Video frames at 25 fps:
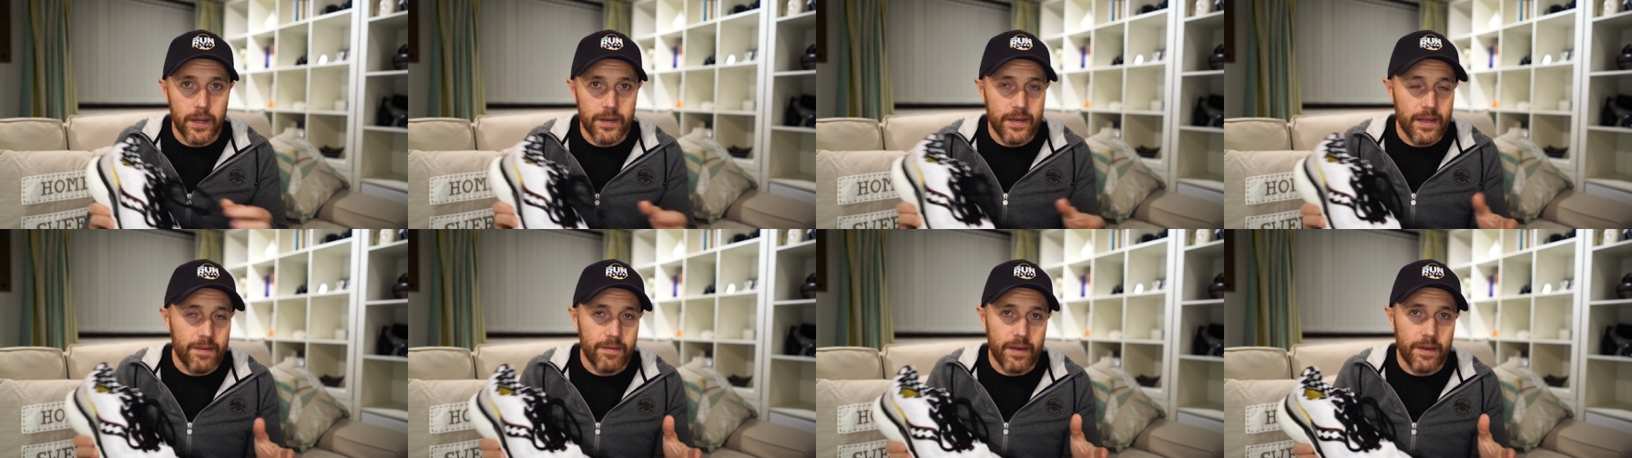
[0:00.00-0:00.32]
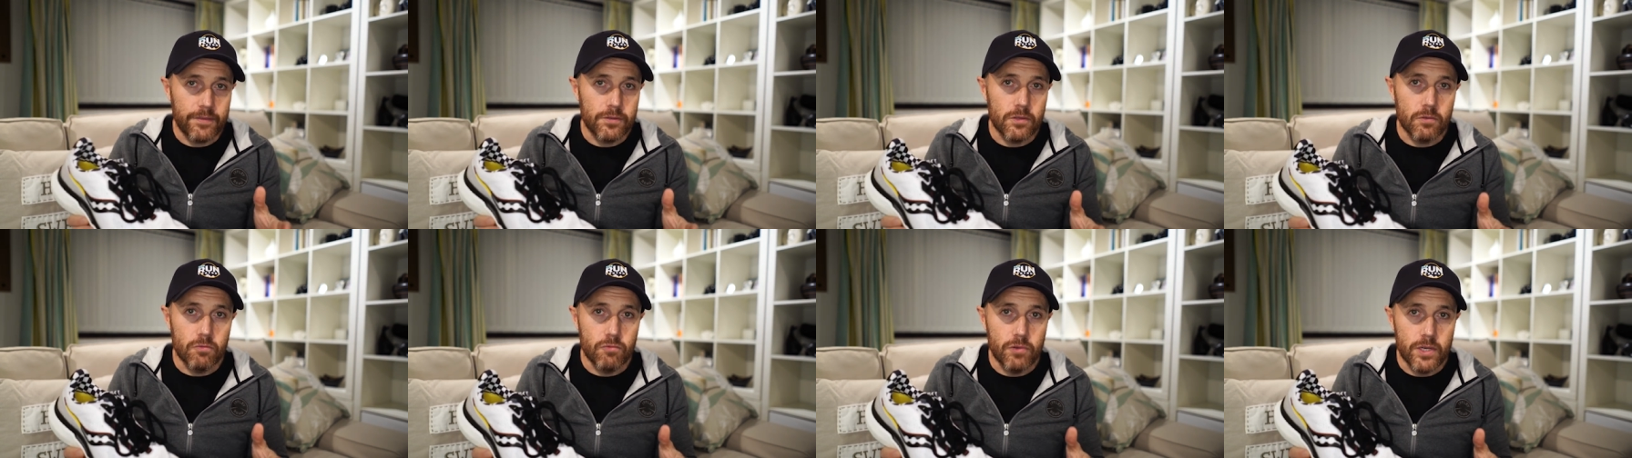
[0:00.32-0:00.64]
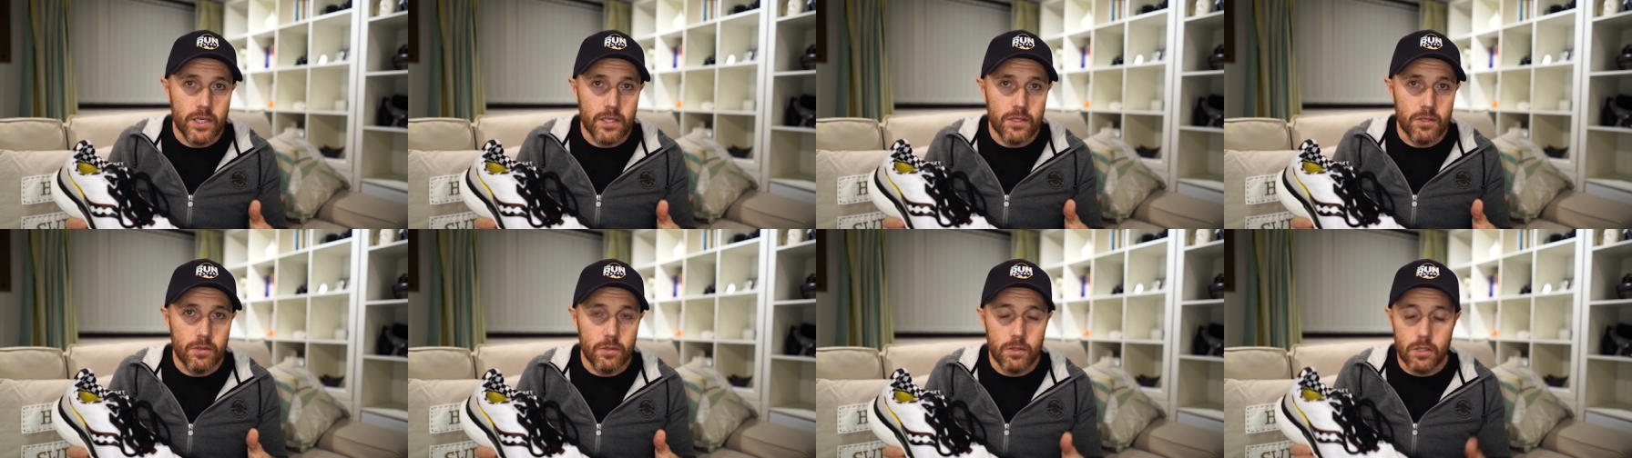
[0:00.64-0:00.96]
I never have to
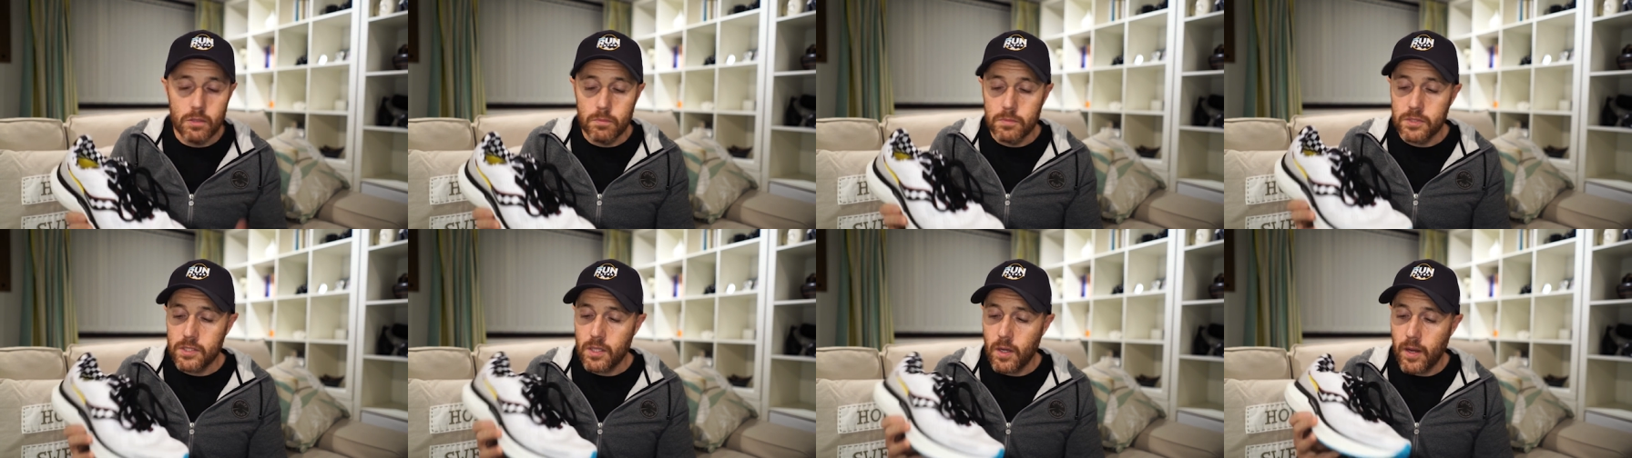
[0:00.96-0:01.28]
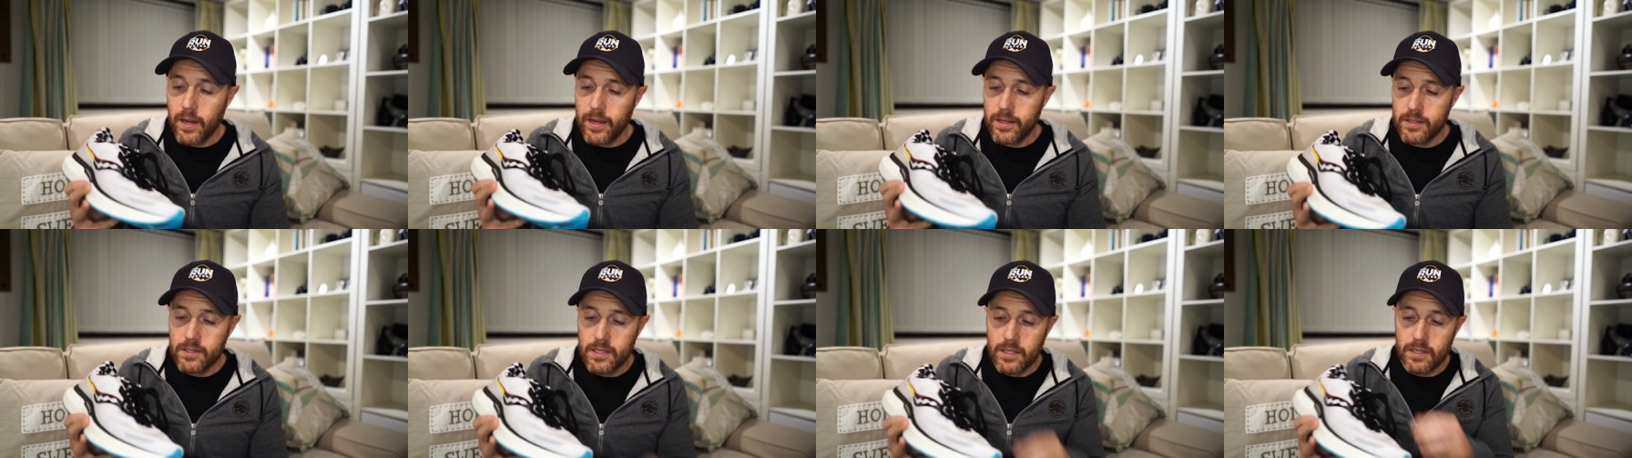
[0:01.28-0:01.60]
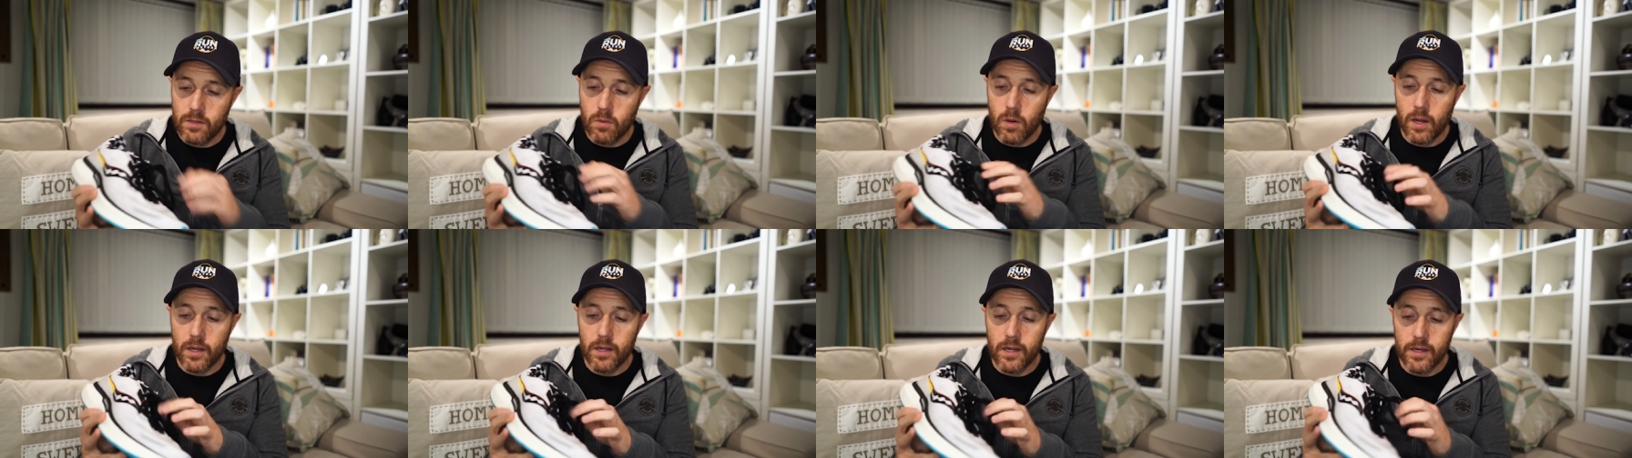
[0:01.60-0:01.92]
redo them. So I
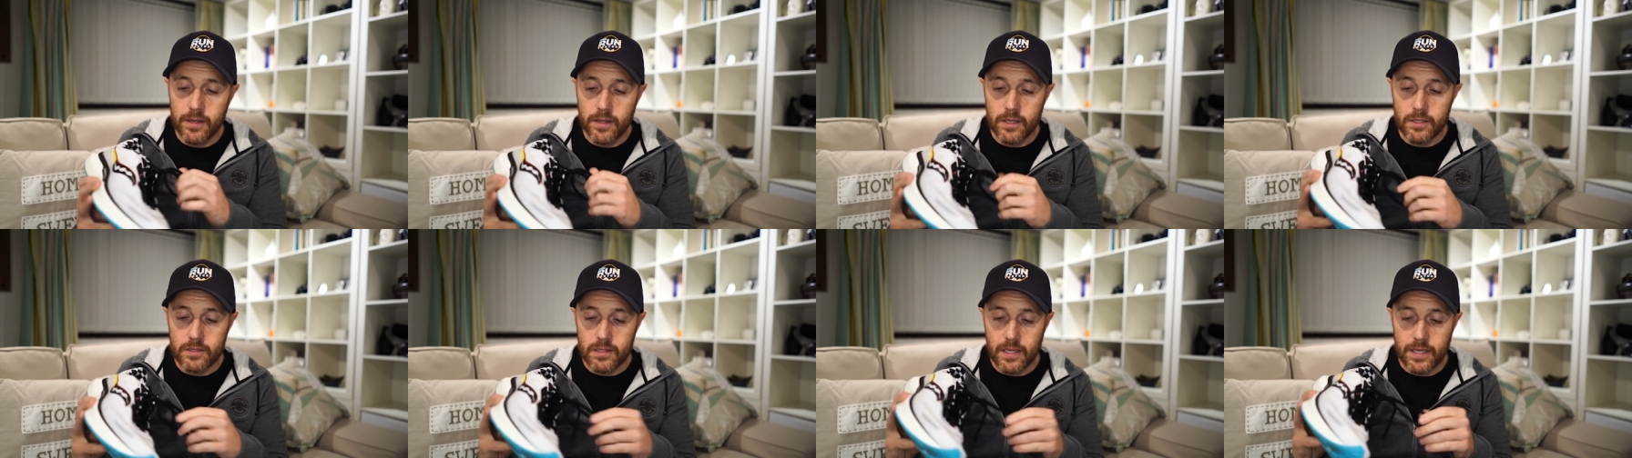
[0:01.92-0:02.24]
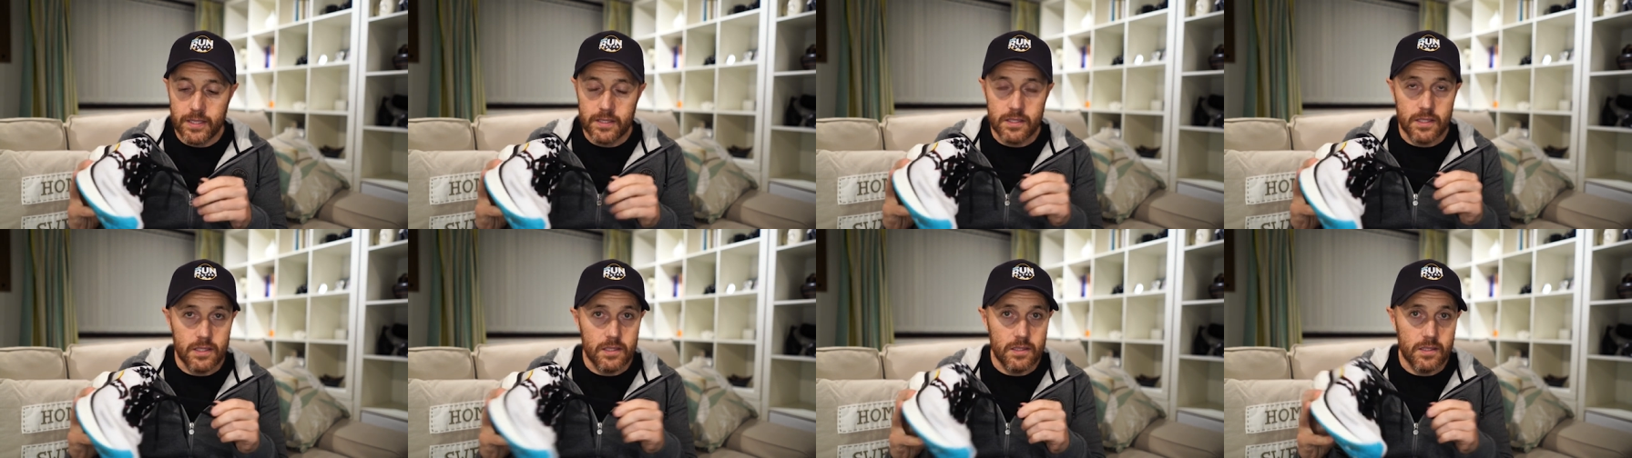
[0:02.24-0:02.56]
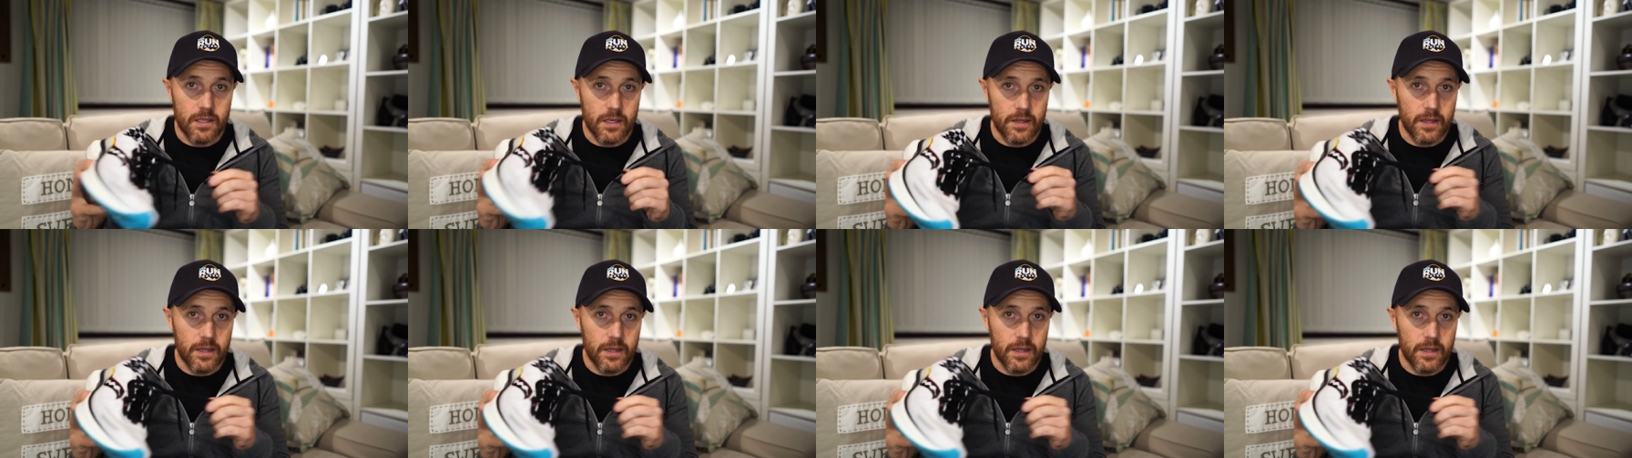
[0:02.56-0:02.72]
actually quite like those laces.